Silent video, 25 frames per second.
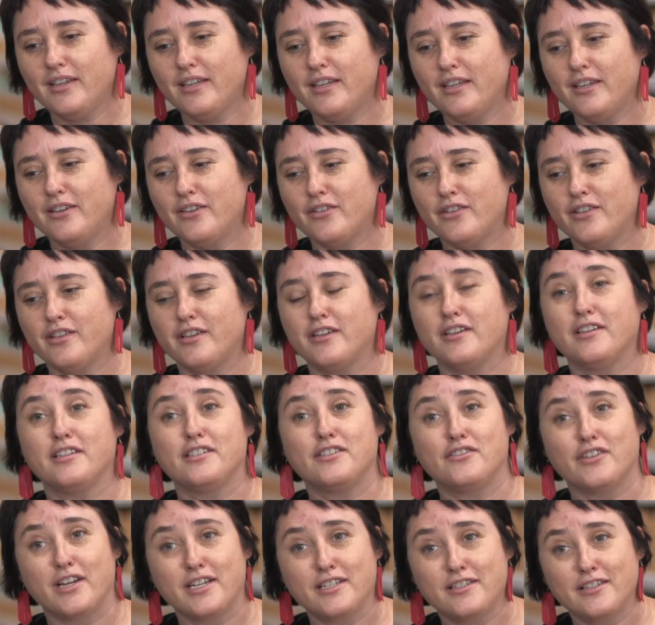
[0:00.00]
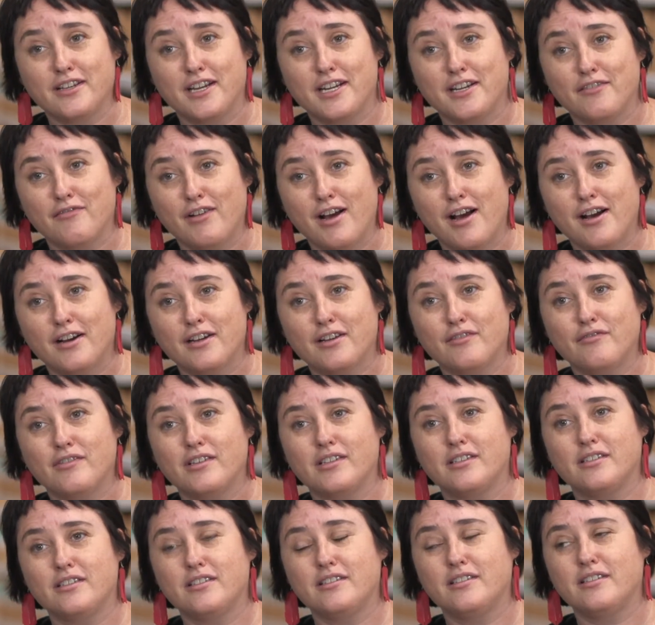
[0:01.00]
you know, the Australian Society of
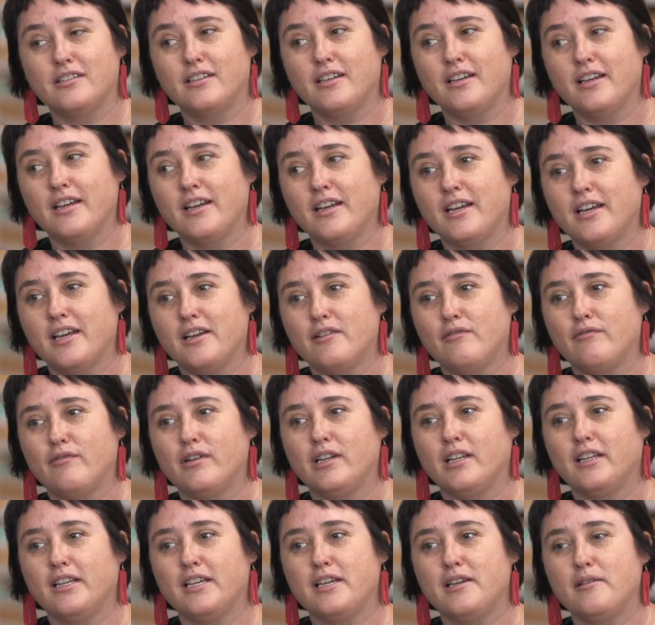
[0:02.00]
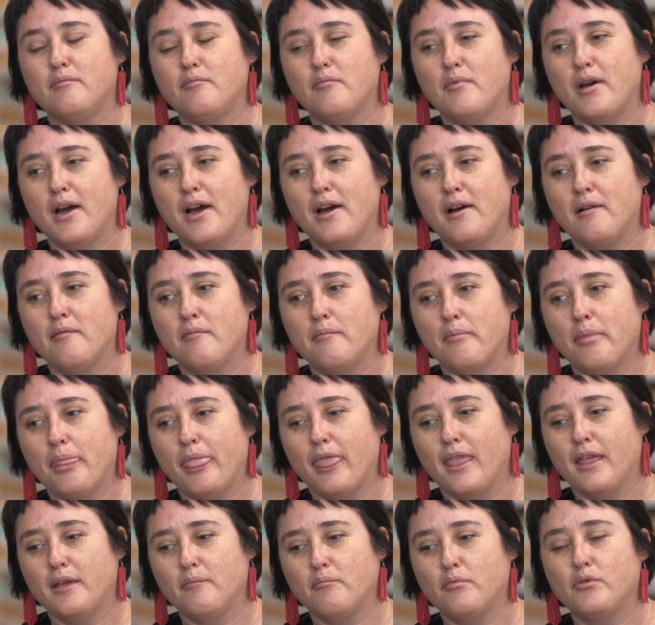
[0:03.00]
Archivists really um,
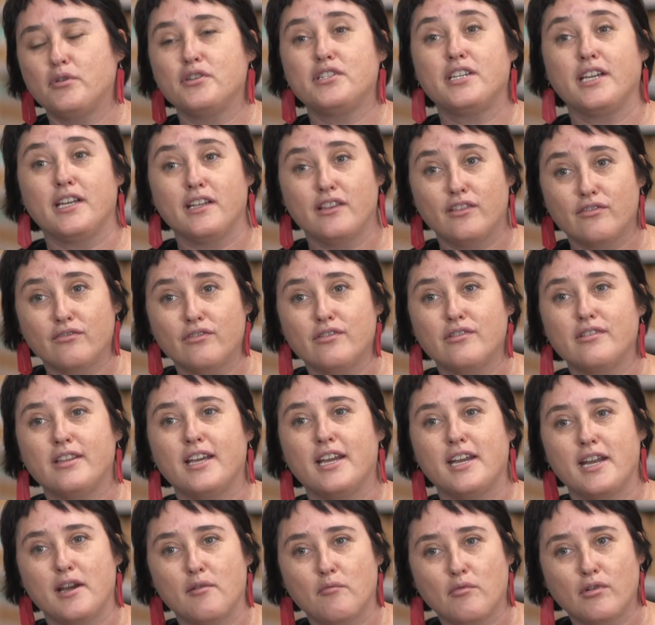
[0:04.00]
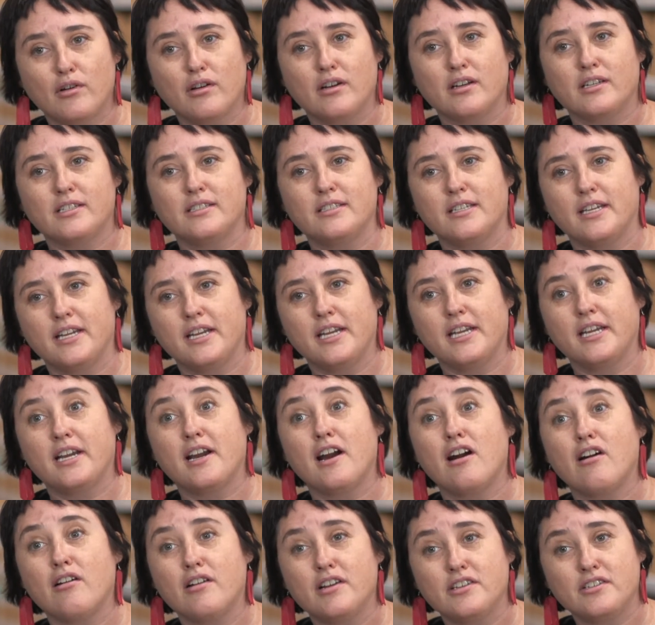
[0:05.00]
pushing through their networks and
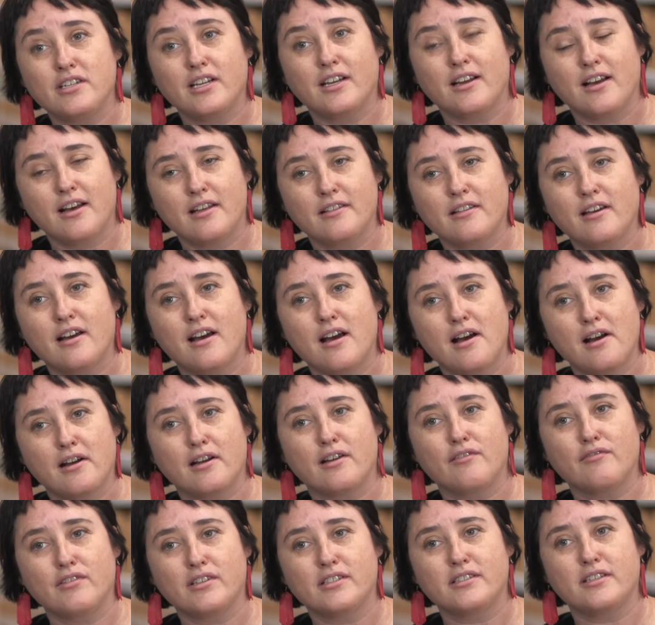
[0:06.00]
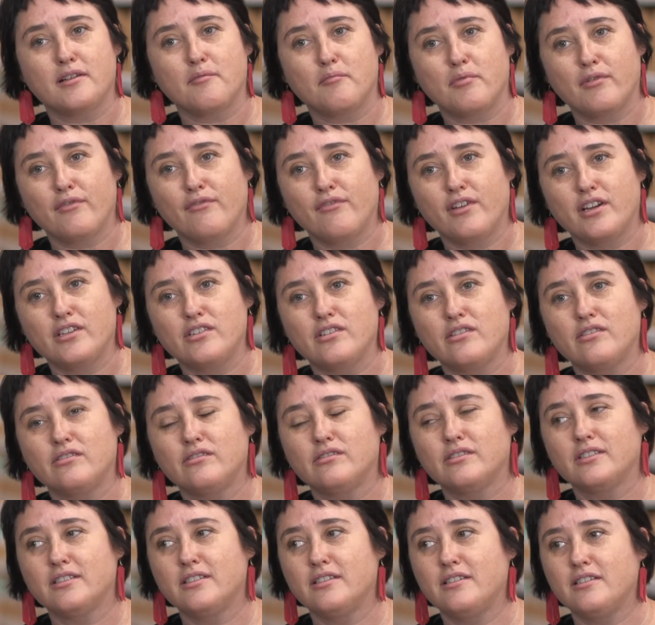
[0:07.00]
encouraging other archivists and
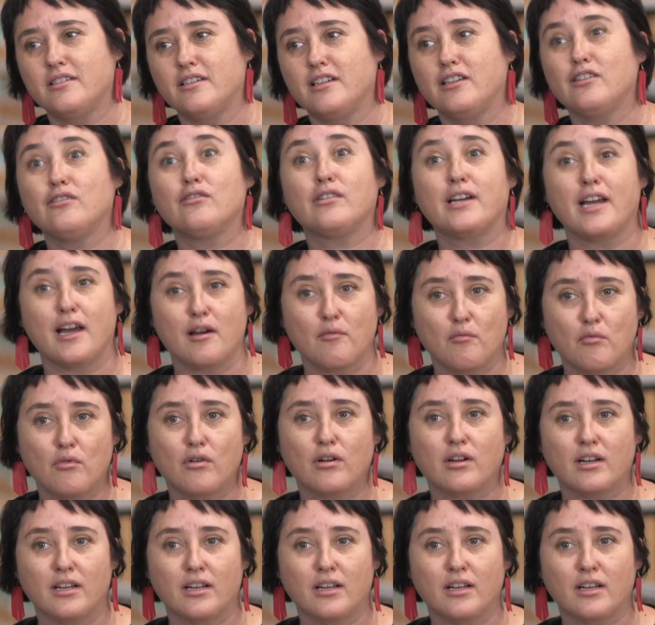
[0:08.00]
professionals to look at what